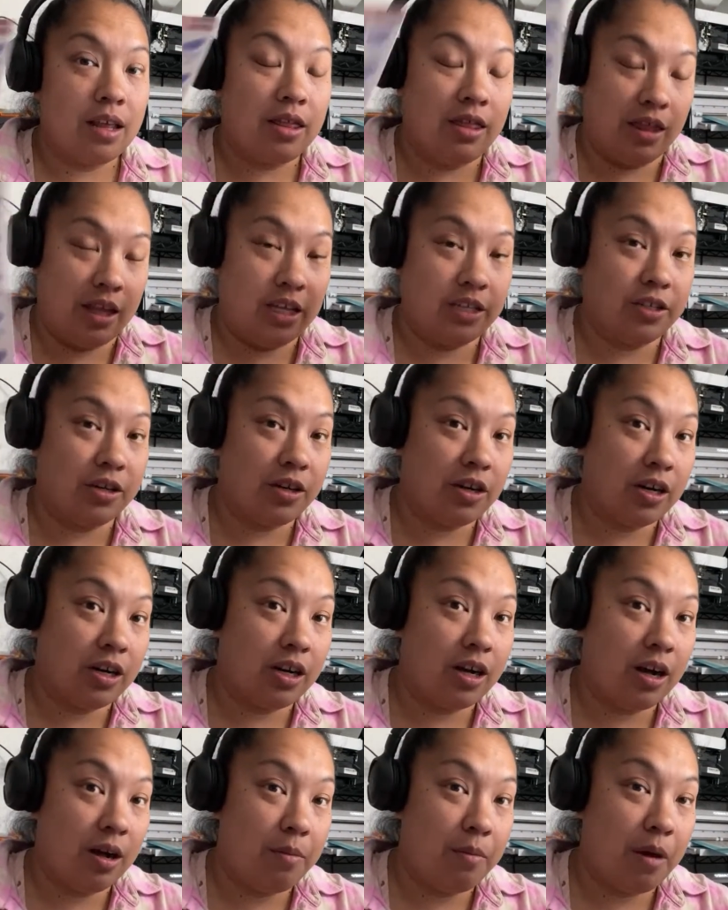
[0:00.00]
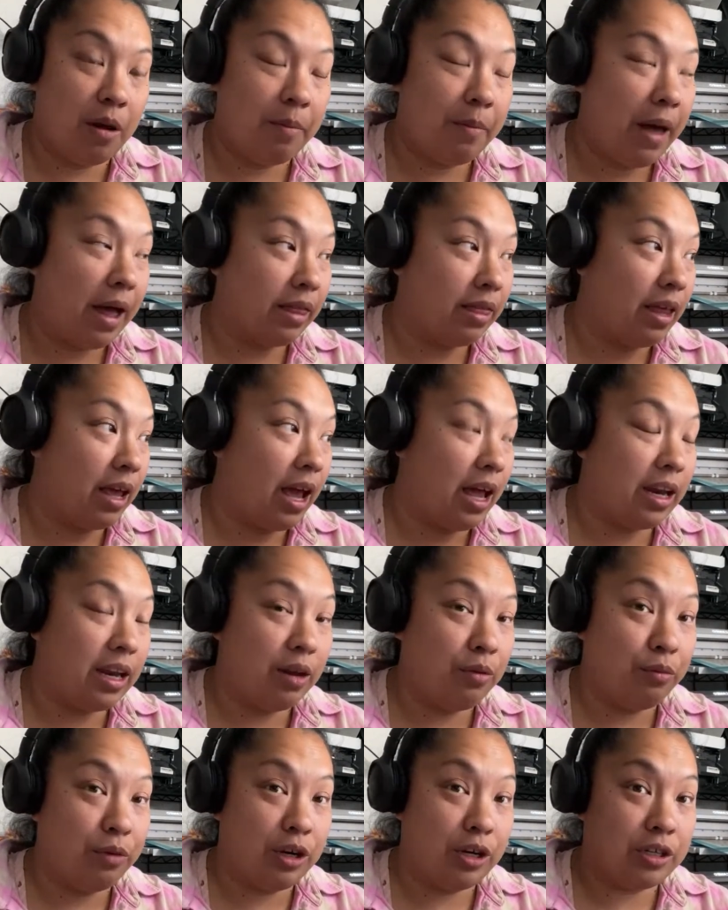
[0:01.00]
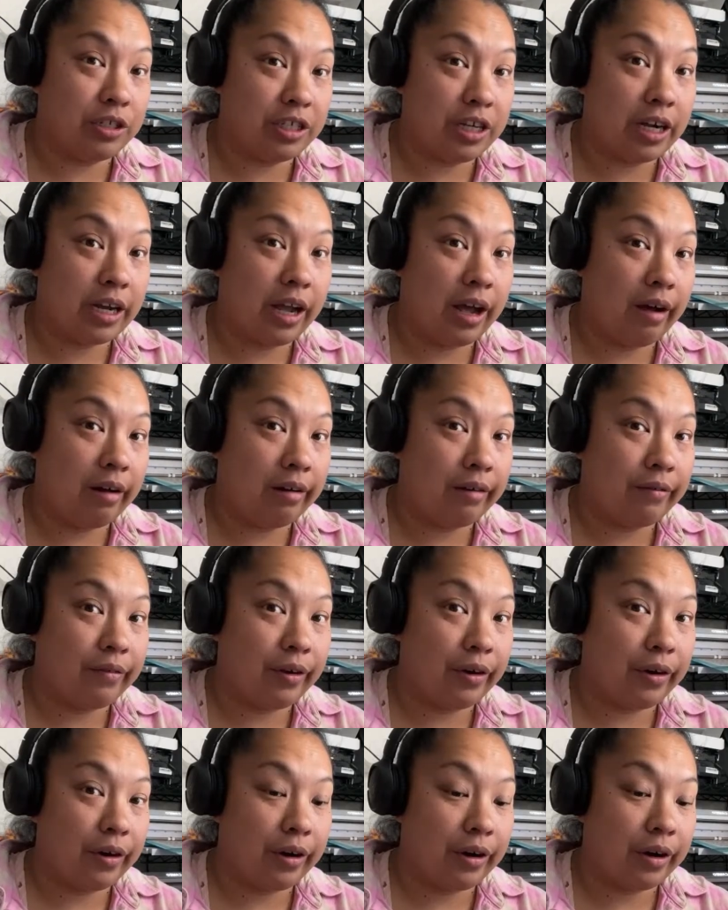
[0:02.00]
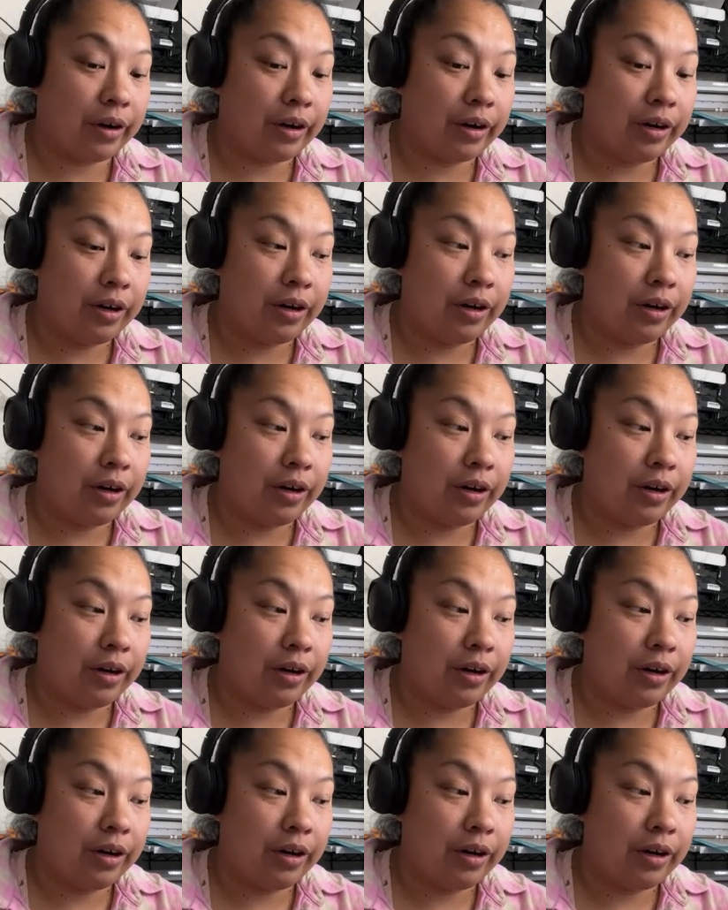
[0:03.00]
these are gonna come up at the ending when you check out of your